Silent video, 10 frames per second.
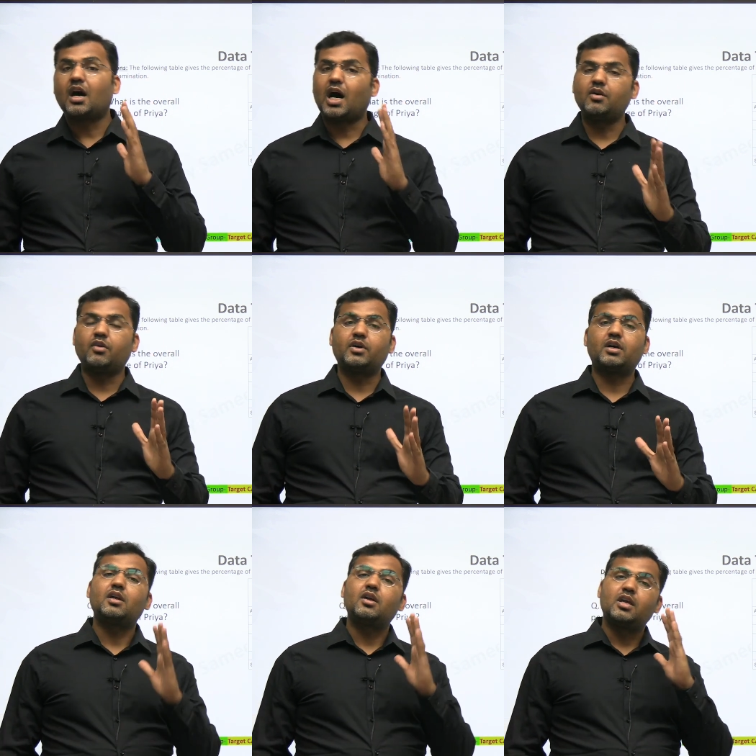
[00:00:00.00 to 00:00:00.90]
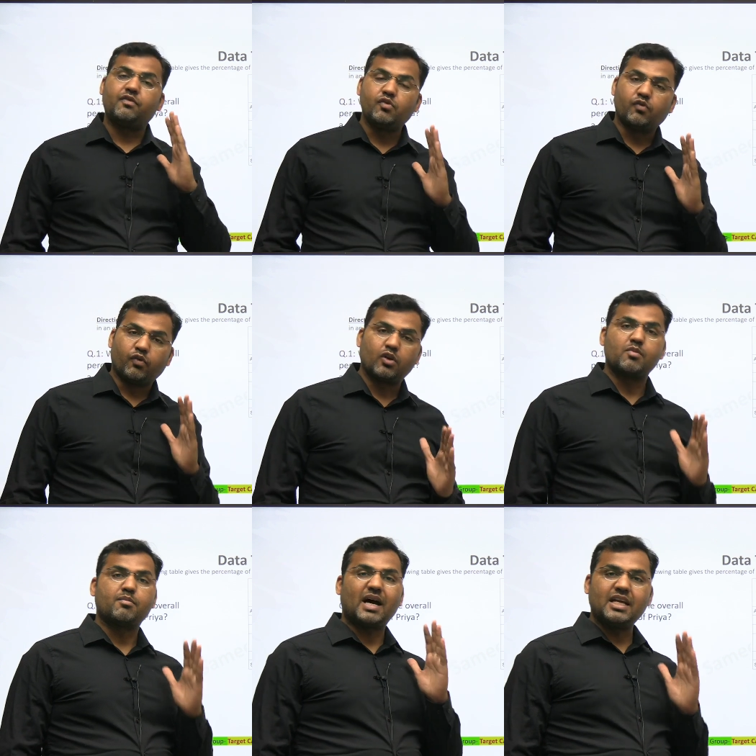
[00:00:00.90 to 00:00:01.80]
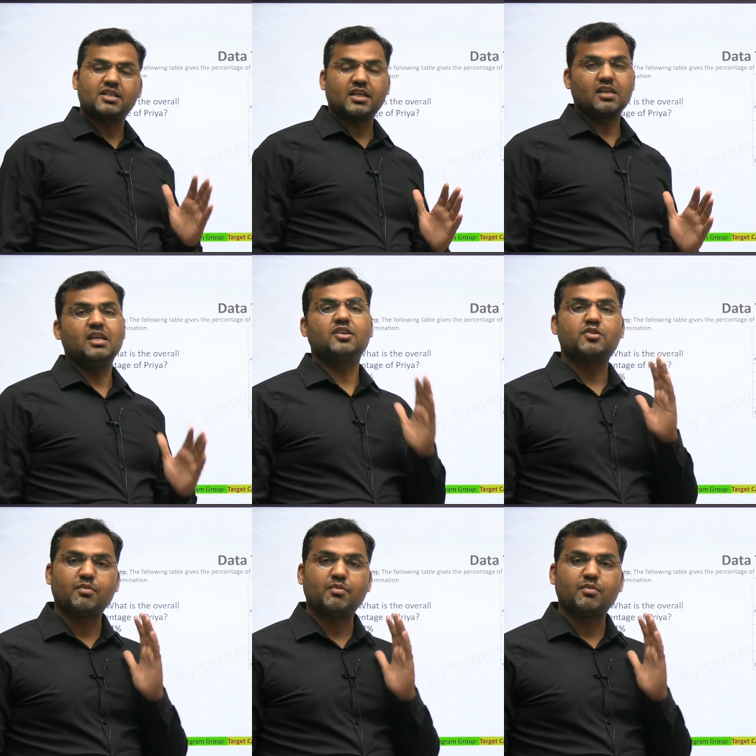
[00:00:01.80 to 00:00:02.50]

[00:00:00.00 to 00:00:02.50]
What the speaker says: However, if you follow my techniques,